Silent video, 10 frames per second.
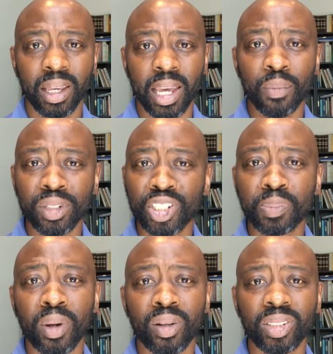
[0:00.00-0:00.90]
And what does
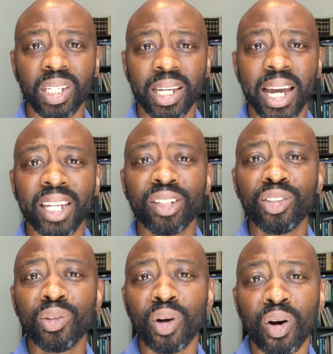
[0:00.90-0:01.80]
Paul say? I can
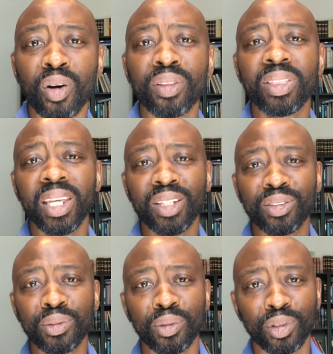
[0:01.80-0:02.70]
do all things
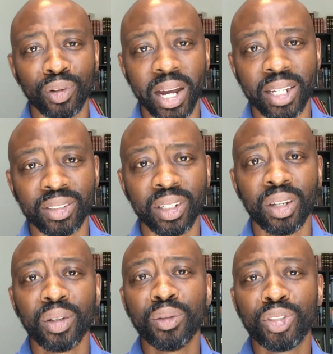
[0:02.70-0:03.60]
through Christ
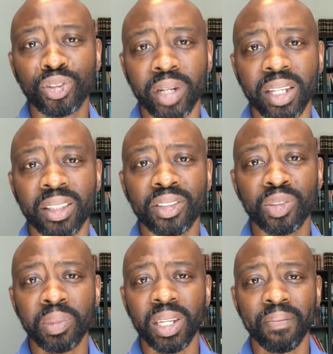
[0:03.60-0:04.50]
who strengthens
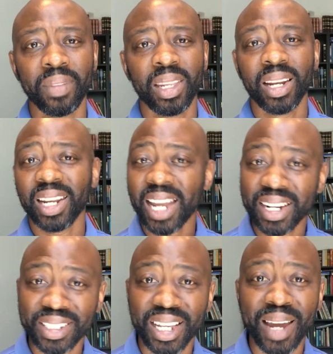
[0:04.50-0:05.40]
me. A lot
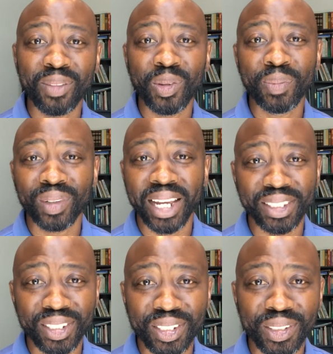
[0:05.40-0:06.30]
of times people like
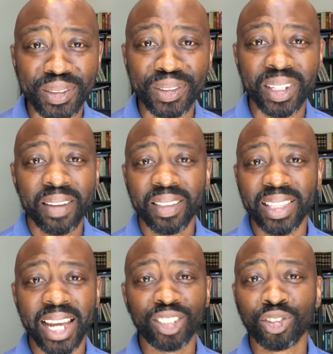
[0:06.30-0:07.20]
to use
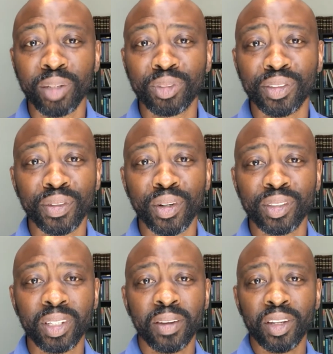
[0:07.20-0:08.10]
that scripture
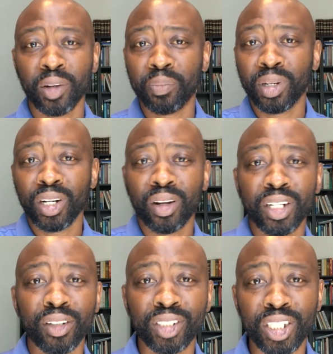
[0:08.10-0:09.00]
verse, you know, put it on
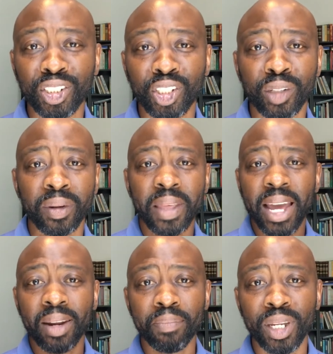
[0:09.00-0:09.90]
their t-shirt
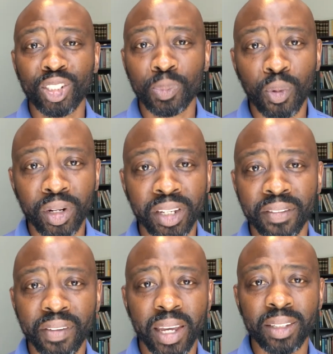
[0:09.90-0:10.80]
at a big sporting
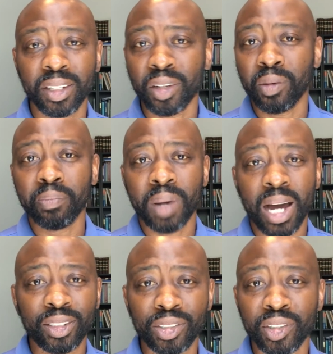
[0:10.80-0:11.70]
event. You know,
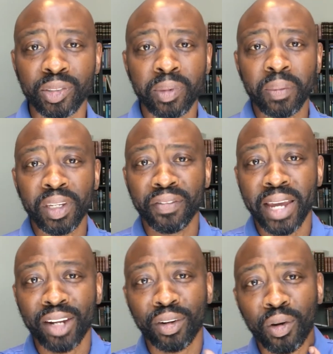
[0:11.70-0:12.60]
boxers, remember
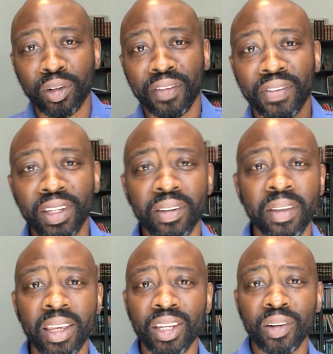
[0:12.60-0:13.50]
Evander Holyfield,
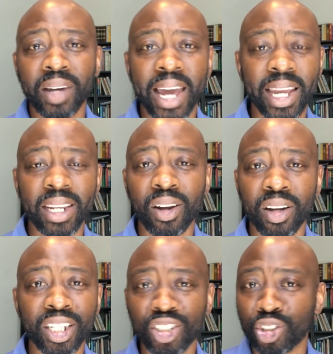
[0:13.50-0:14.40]
you know, had it
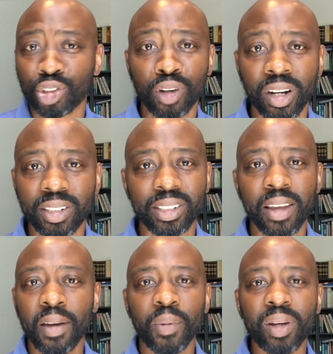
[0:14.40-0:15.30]
on his trunks.
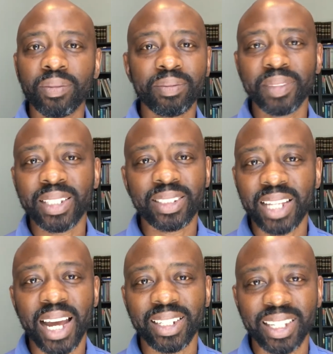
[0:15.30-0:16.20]
Well, it's
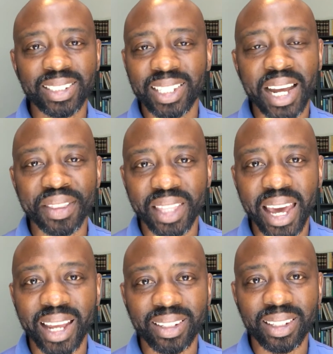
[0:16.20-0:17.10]
not
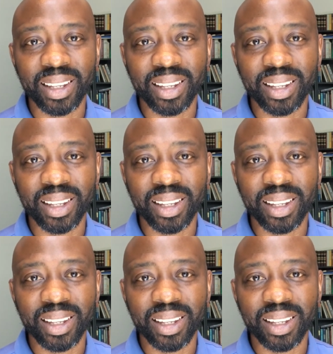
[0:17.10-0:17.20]
that.